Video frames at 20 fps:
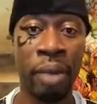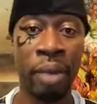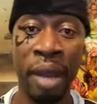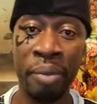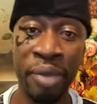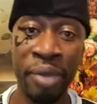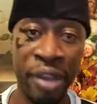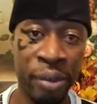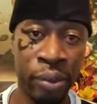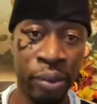
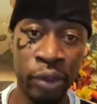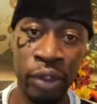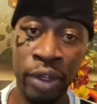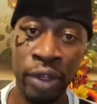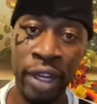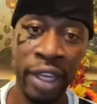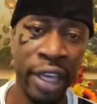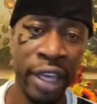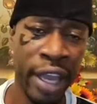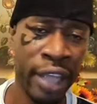for my
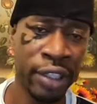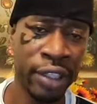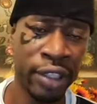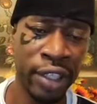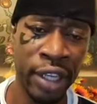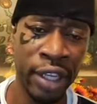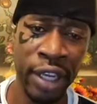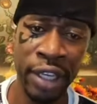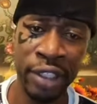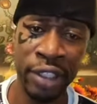people so they
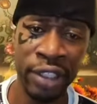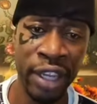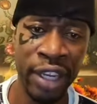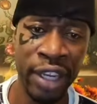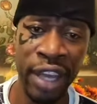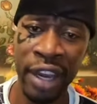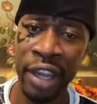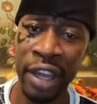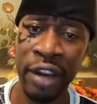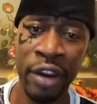can't sit here
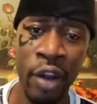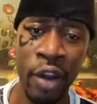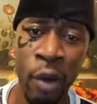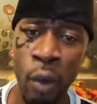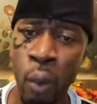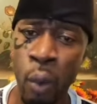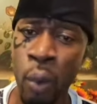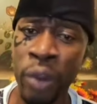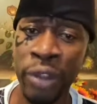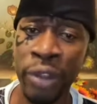and say they
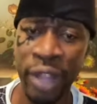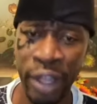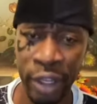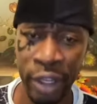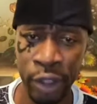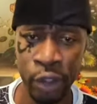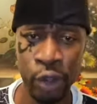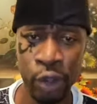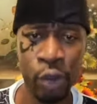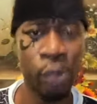didn't know
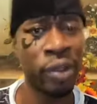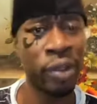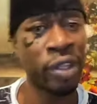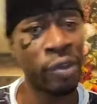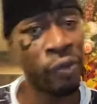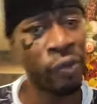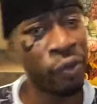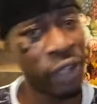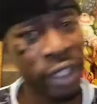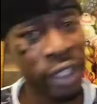what they can do
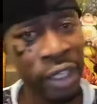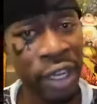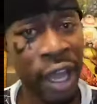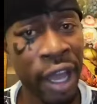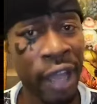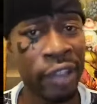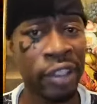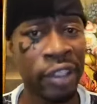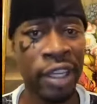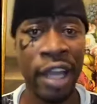with the
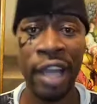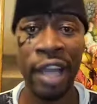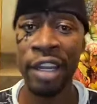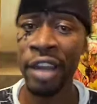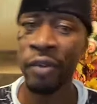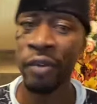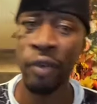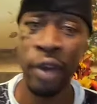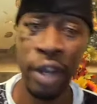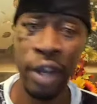$50 they
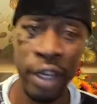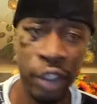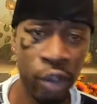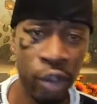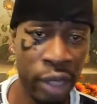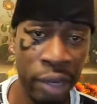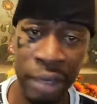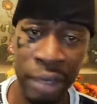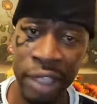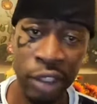got left on
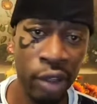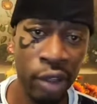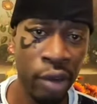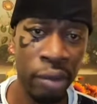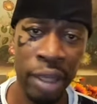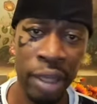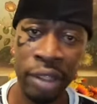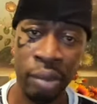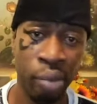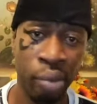100 I'm
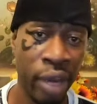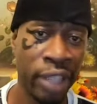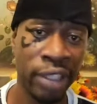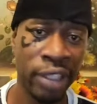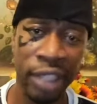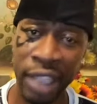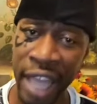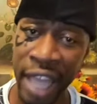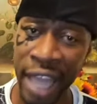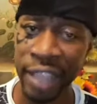not talking about the
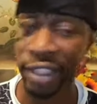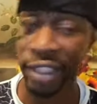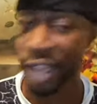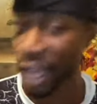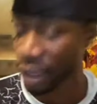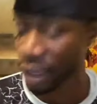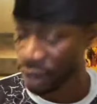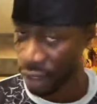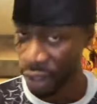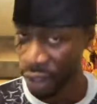price of
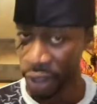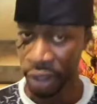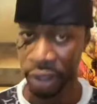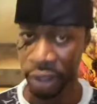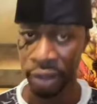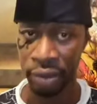class now.